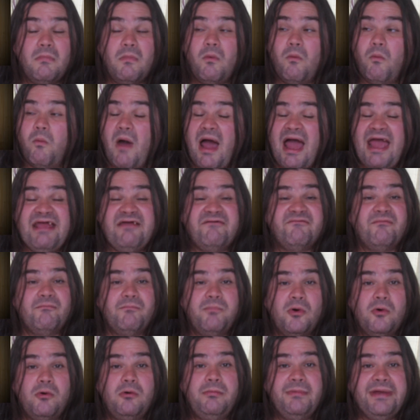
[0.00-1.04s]
Why even
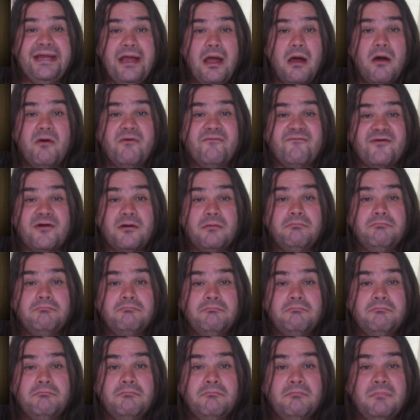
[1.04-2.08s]
pull me over?
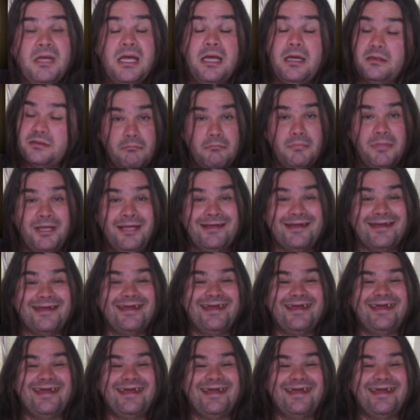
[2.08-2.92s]
Wasn't